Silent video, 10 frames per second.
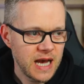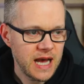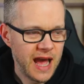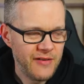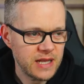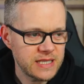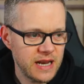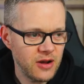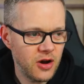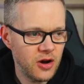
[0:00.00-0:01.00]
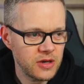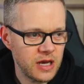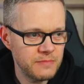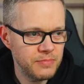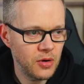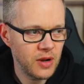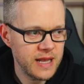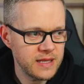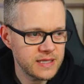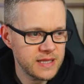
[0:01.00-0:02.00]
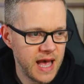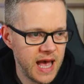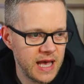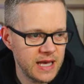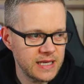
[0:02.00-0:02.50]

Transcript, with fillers: Uh, Erik ten Hag and Paul Ince there.